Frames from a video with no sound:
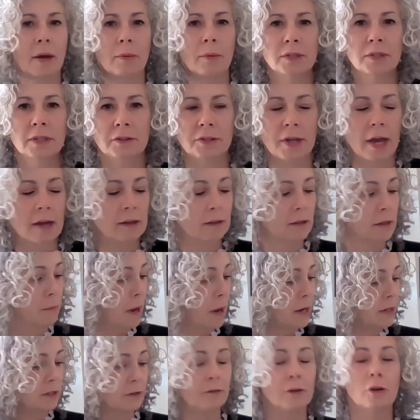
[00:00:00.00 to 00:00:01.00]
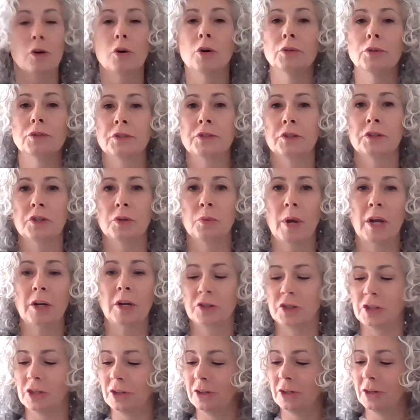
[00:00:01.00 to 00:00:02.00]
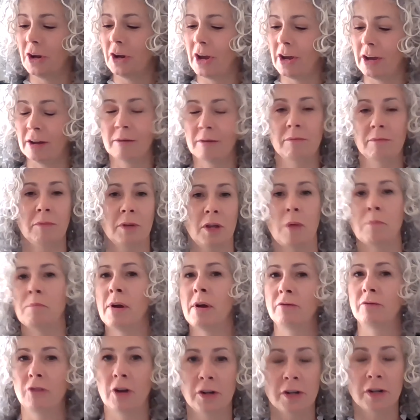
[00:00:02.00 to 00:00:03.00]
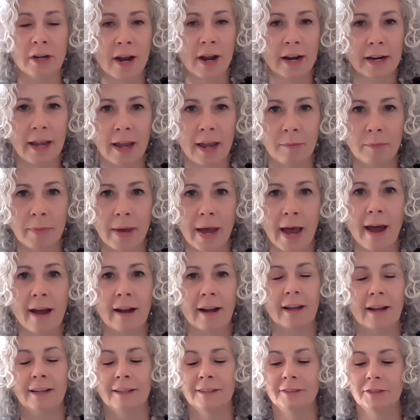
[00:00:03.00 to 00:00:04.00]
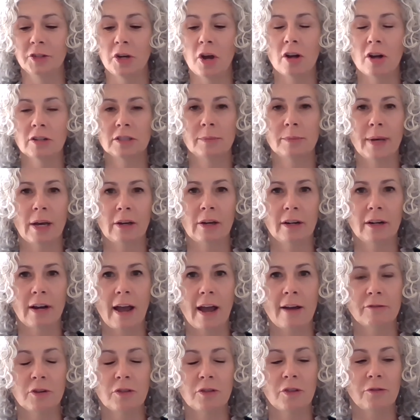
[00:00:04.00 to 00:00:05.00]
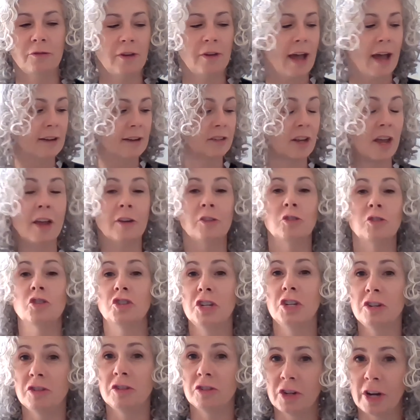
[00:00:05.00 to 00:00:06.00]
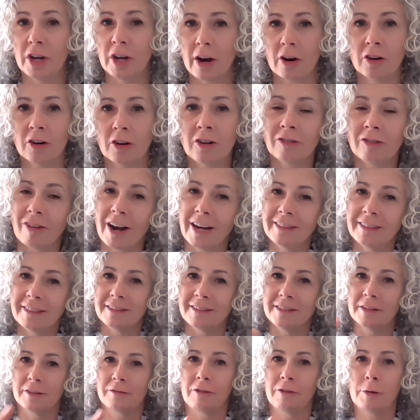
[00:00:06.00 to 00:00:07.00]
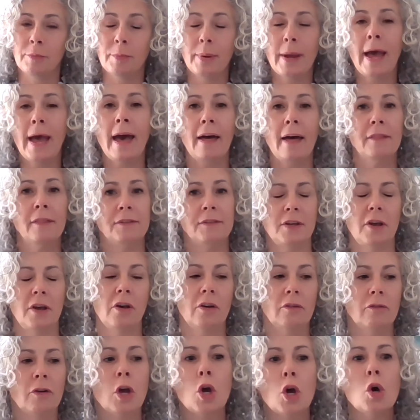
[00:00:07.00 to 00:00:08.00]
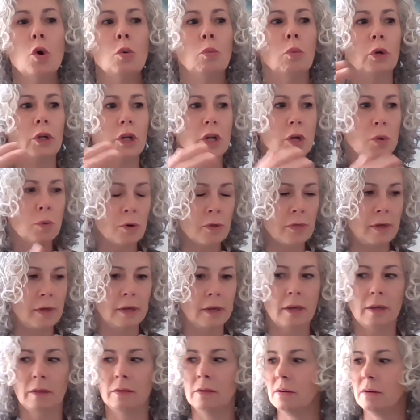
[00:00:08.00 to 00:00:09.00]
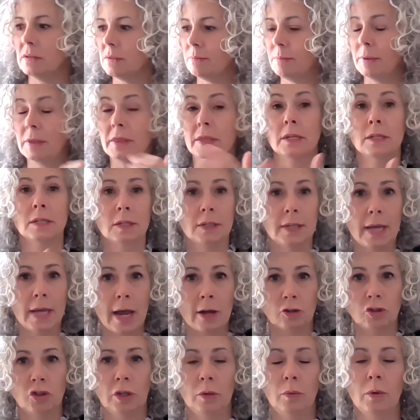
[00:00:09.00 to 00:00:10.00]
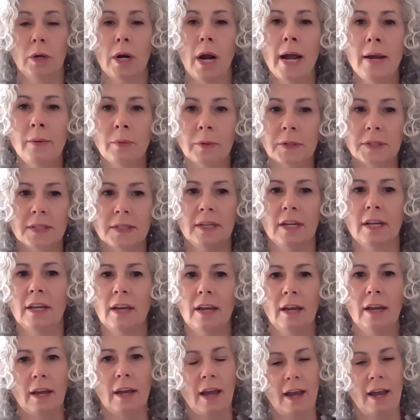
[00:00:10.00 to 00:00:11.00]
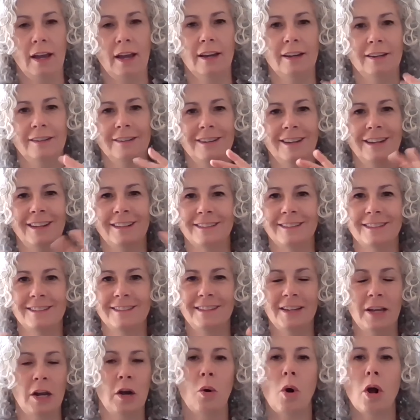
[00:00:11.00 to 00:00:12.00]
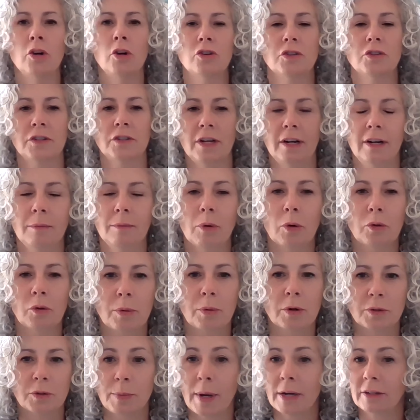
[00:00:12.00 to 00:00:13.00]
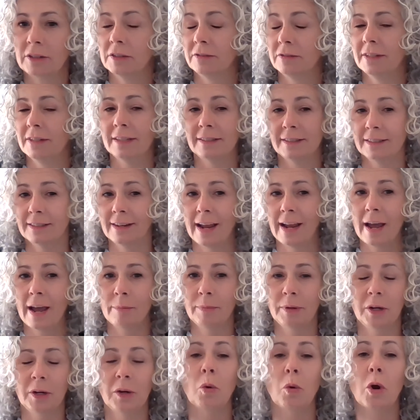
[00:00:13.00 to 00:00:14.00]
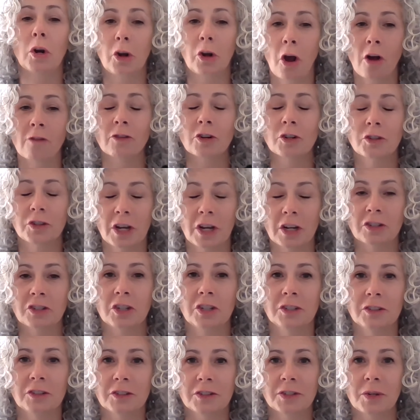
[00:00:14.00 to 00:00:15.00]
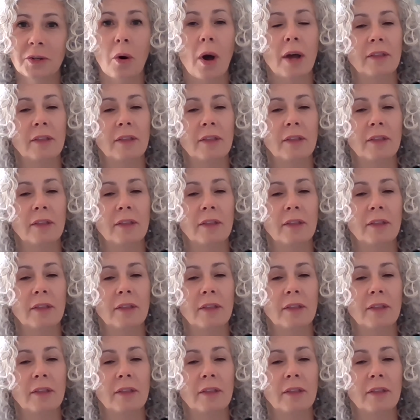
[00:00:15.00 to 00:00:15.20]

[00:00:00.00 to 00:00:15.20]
that was exactly my difficult situation. Uh, my friend and I came back and talked about it after the fact, and she shared, right, the different paths of, well, you were thinking this, but this is actually what I was thinking. And it's, you know, understanding both perspectives that didn't happen in one conversation. So